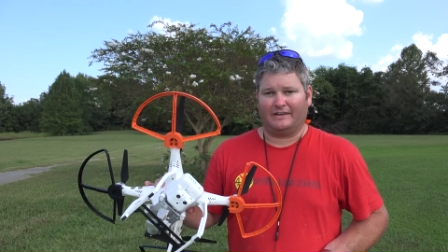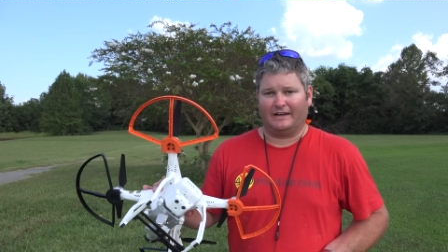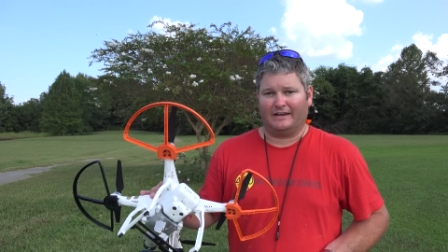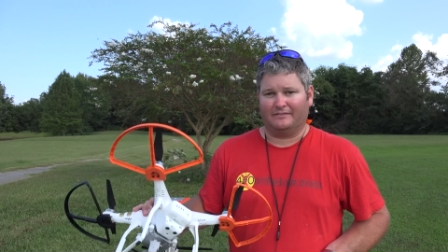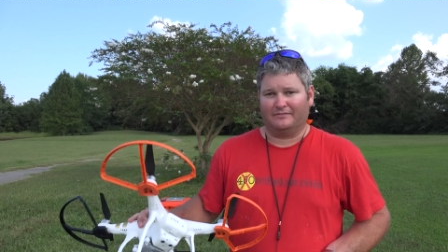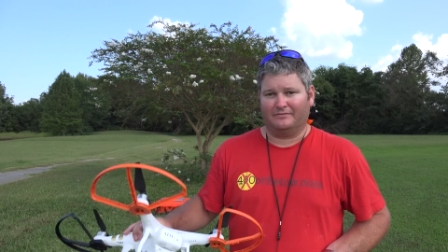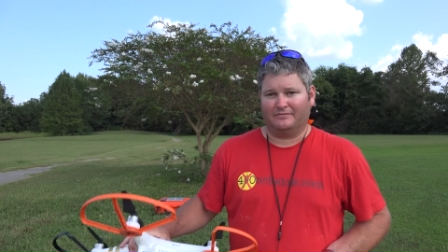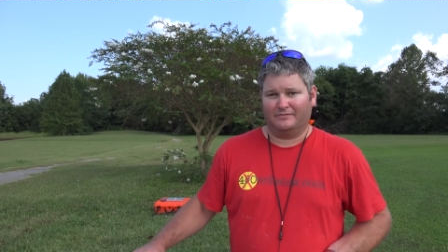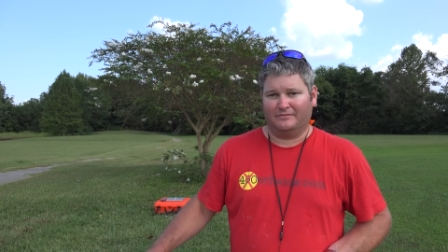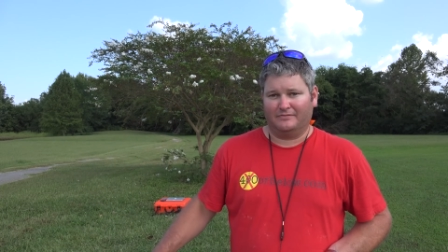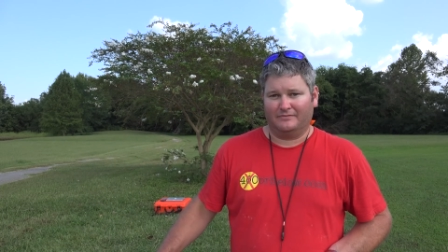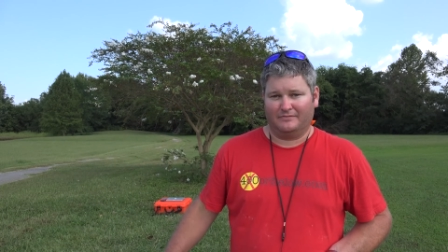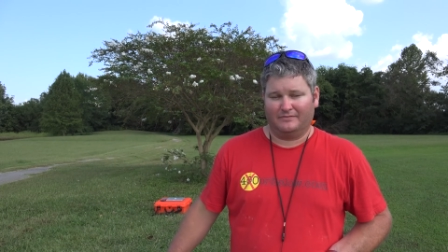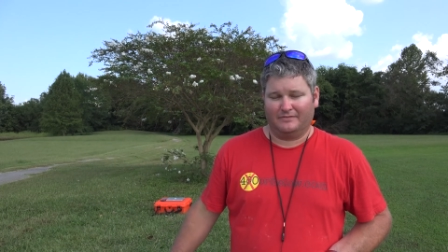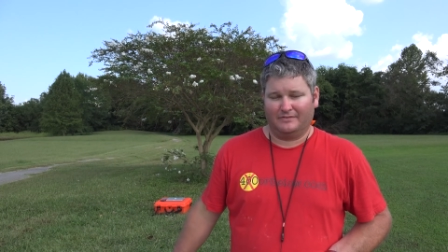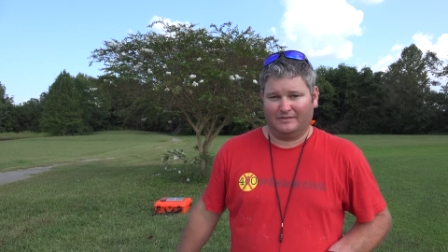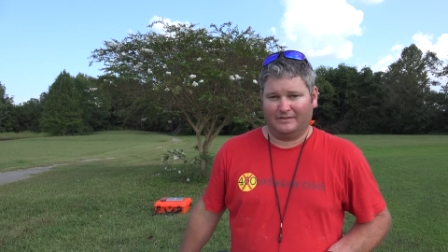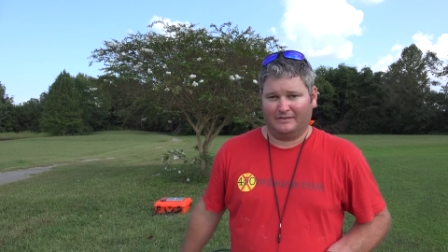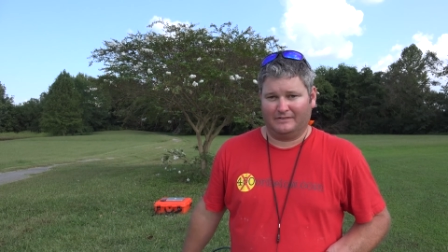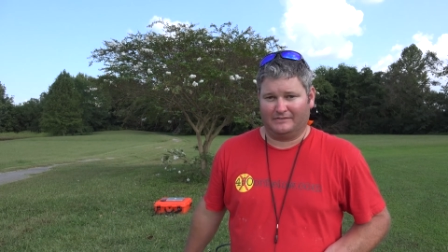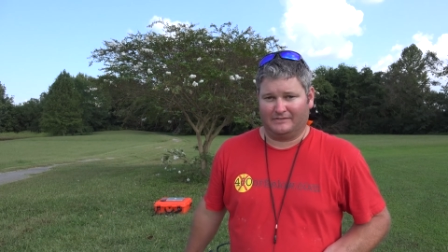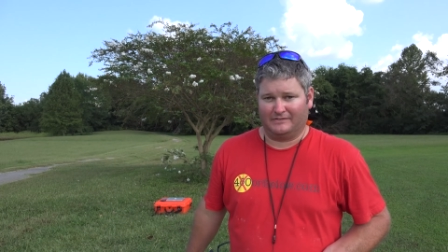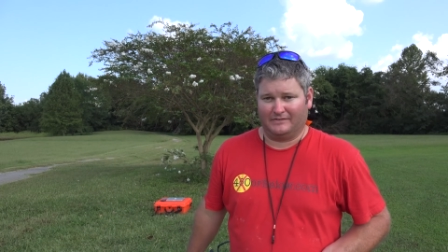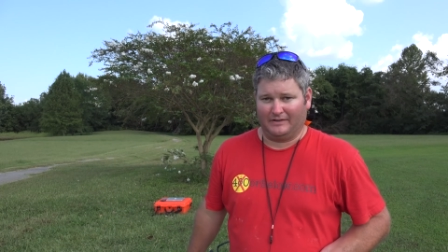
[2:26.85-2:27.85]
I'm
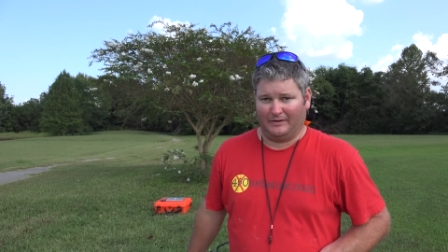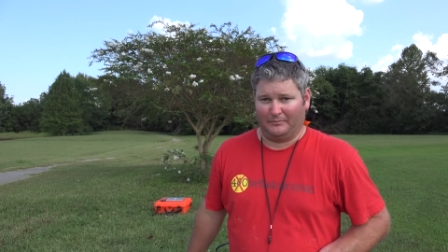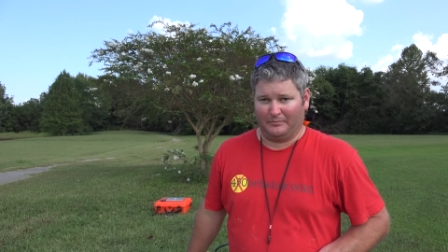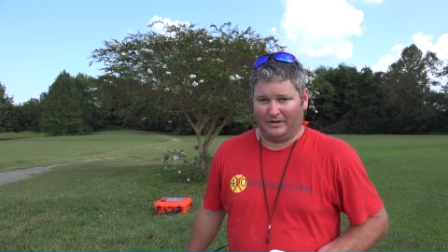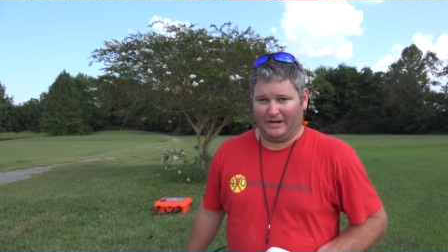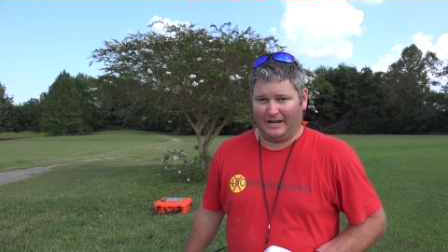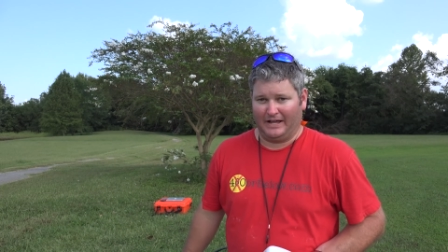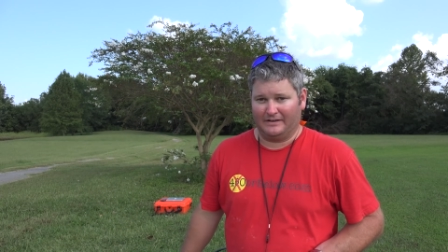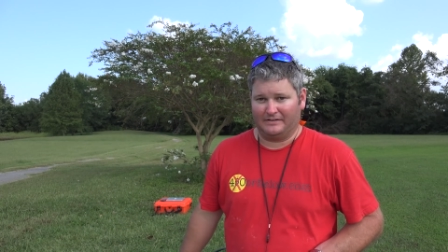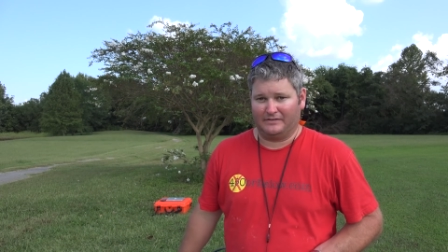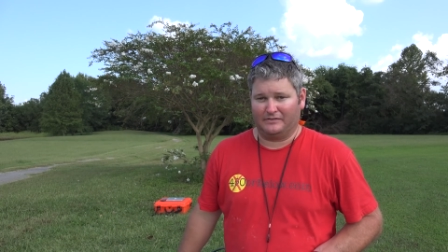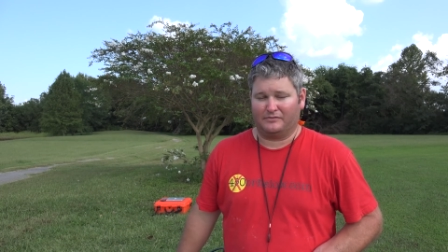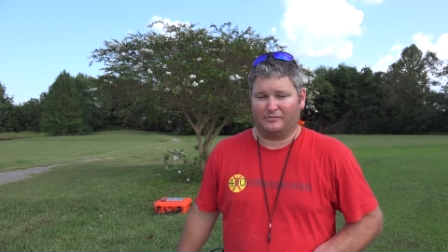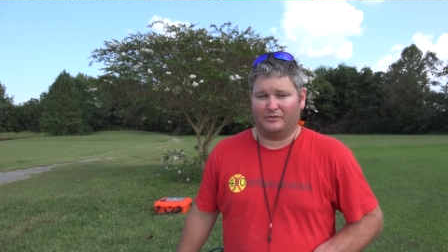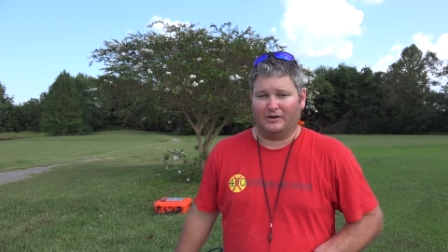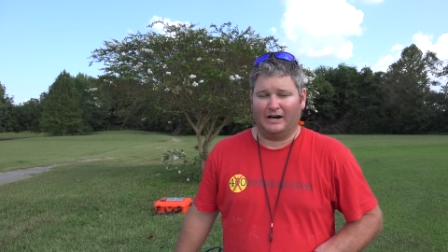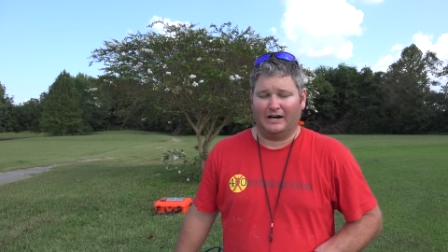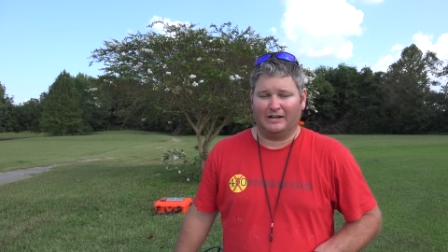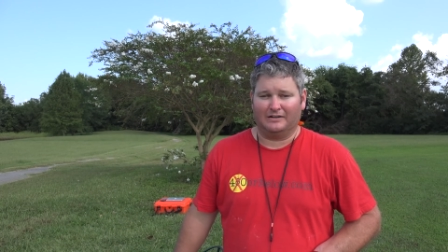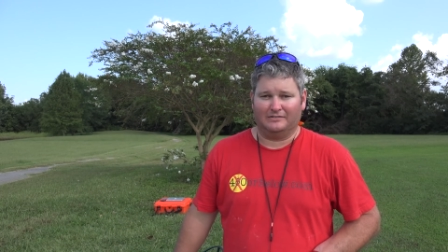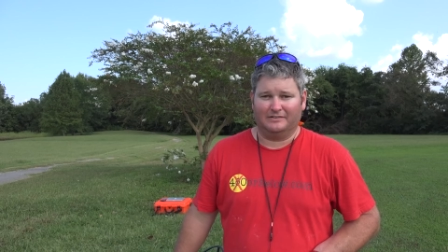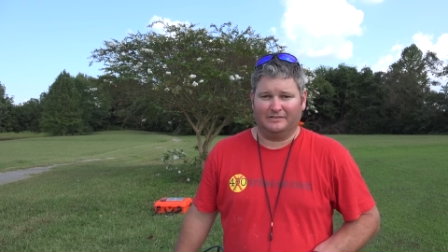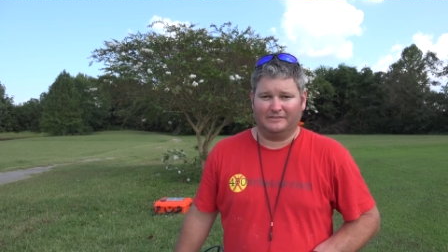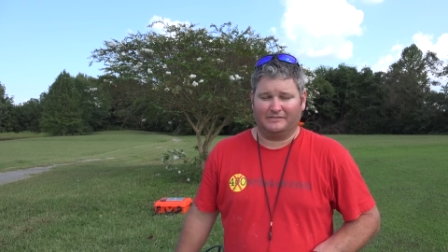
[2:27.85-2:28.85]
going to have to
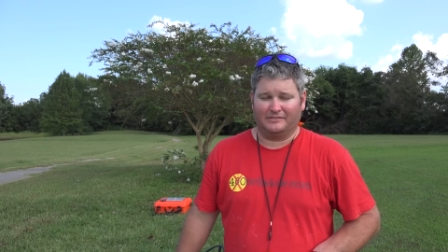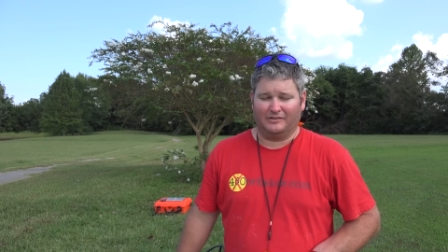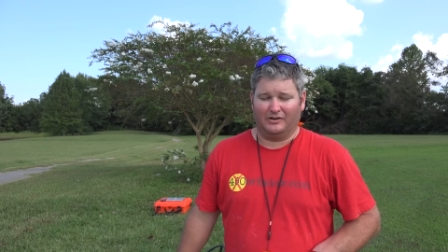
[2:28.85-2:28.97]
throttle it.